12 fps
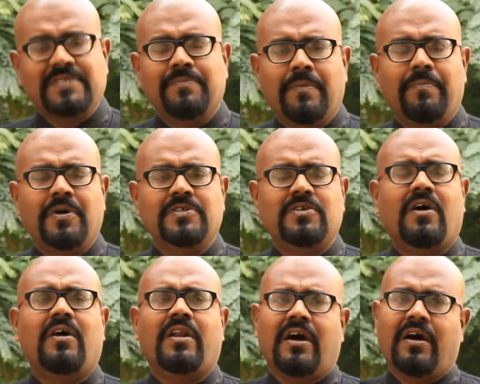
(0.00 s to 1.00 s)
members
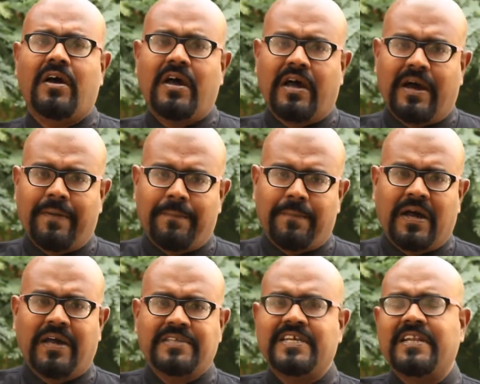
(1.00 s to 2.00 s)
or
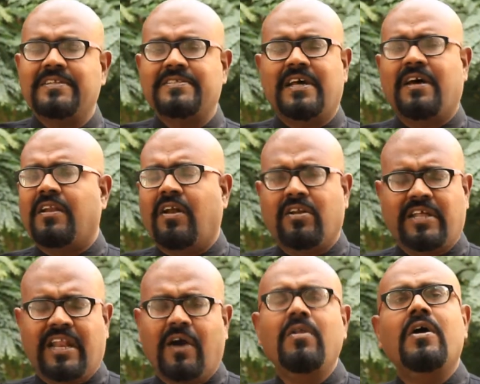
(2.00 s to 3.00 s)
gents are not
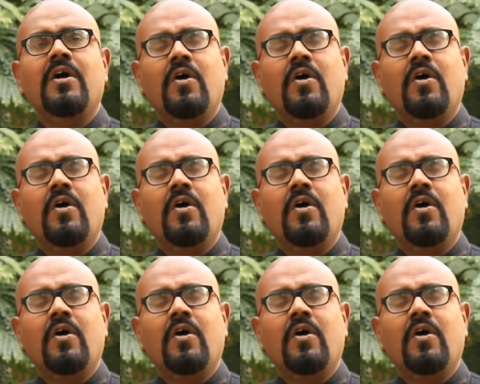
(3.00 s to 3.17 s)
allowed.